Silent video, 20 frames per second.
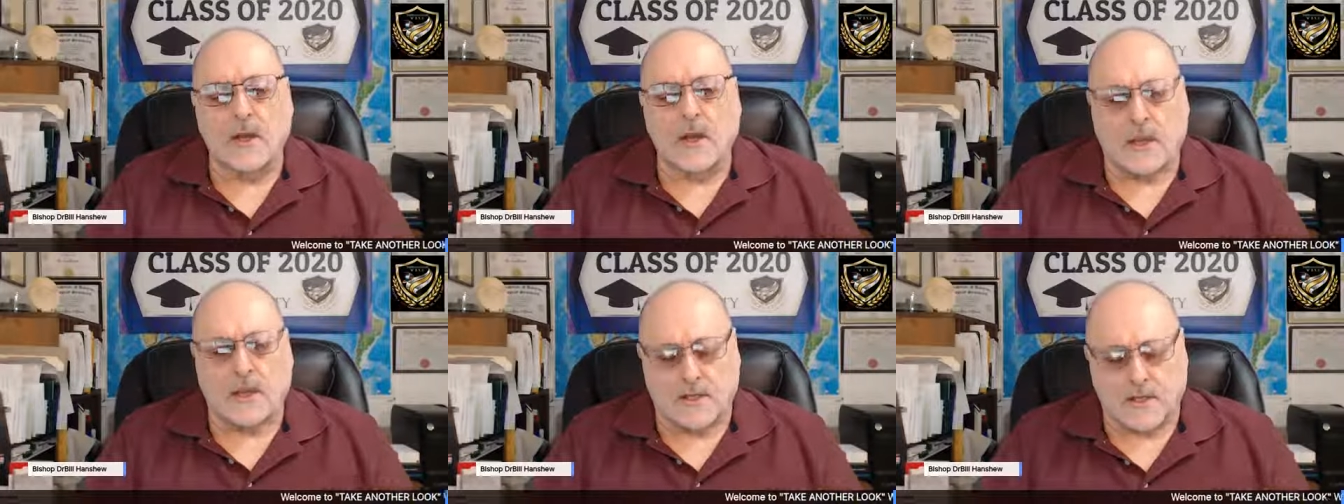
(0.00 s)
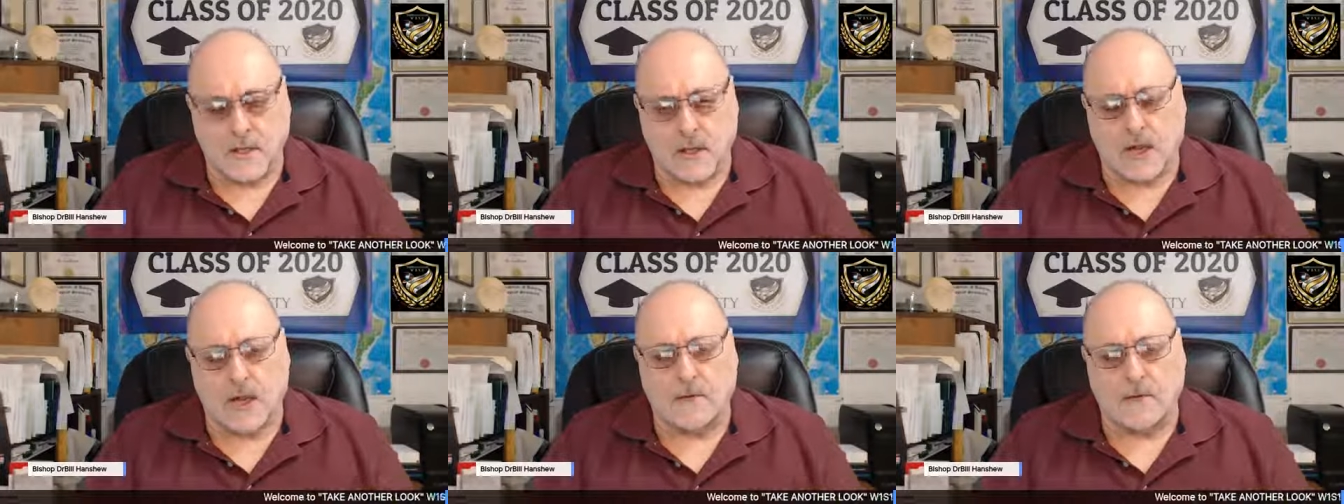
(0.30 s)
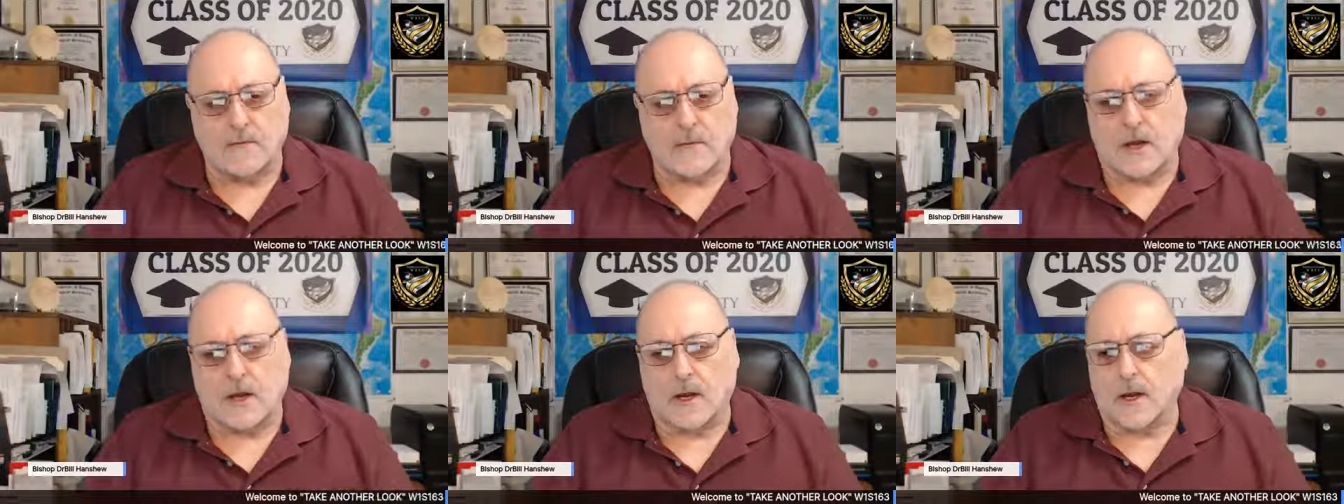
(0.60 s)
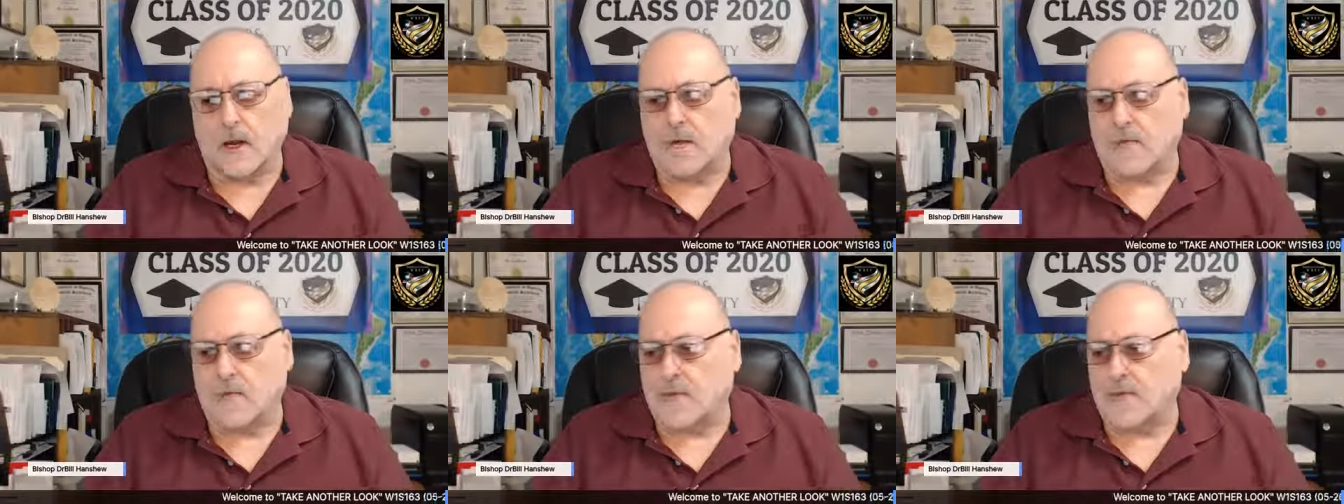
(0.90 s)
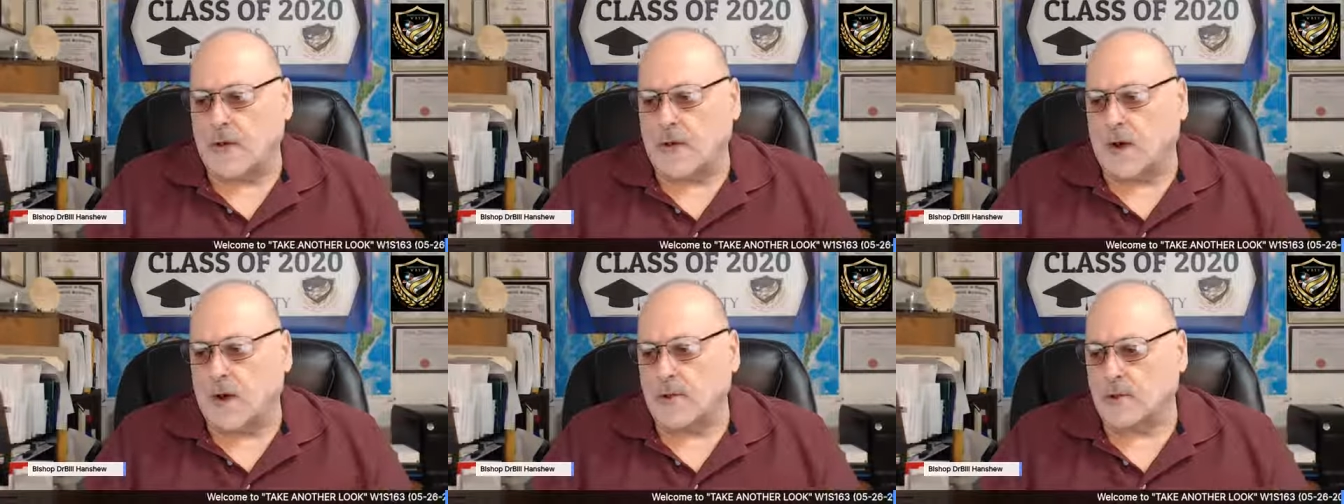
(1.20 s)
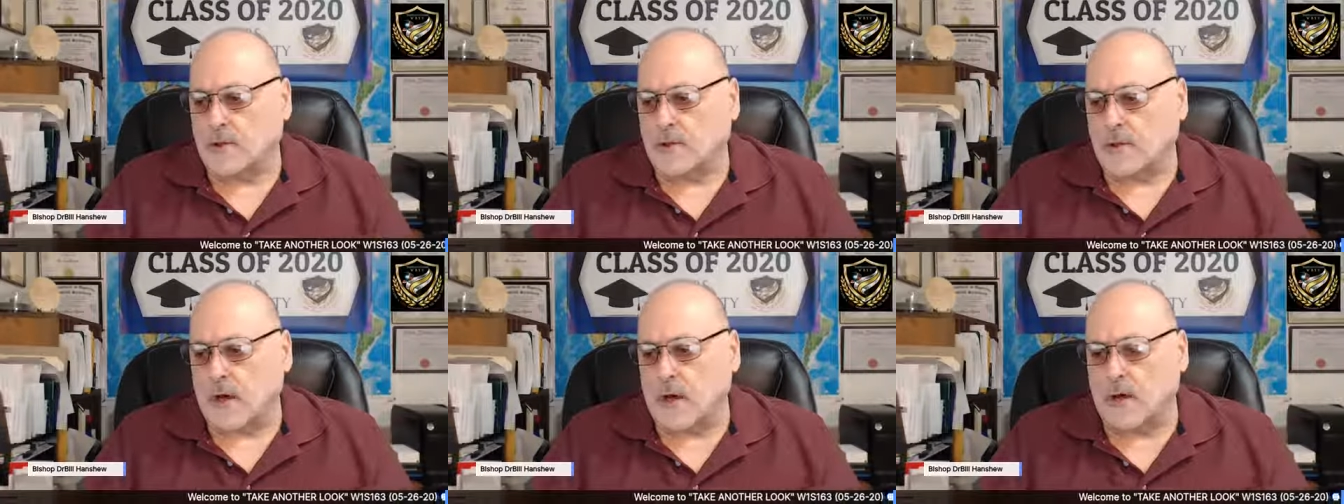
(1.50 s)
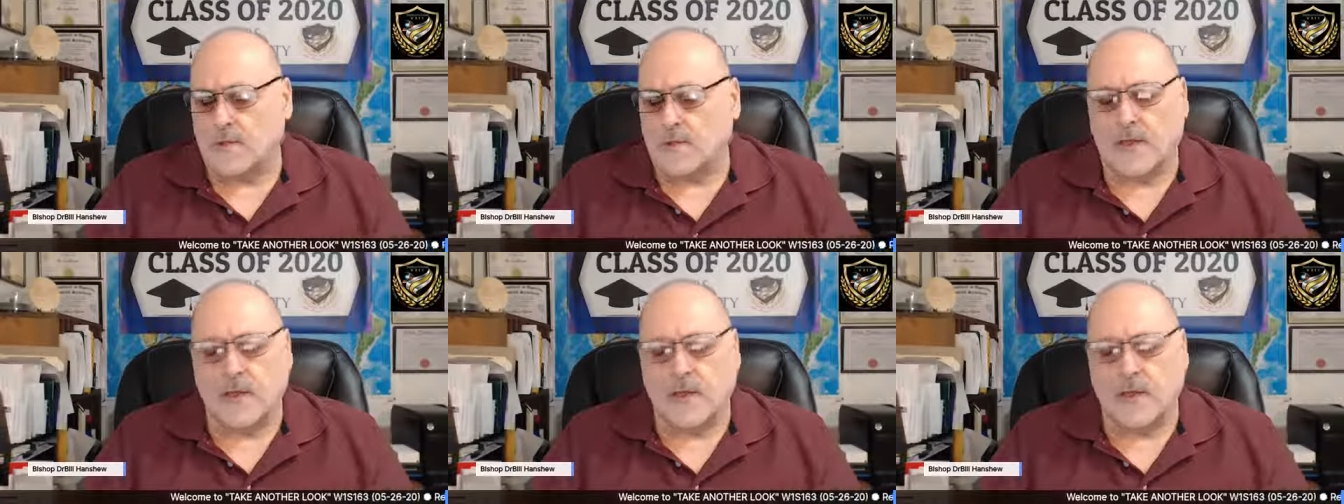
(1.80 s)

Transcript: is the unveiling of the Father's heart.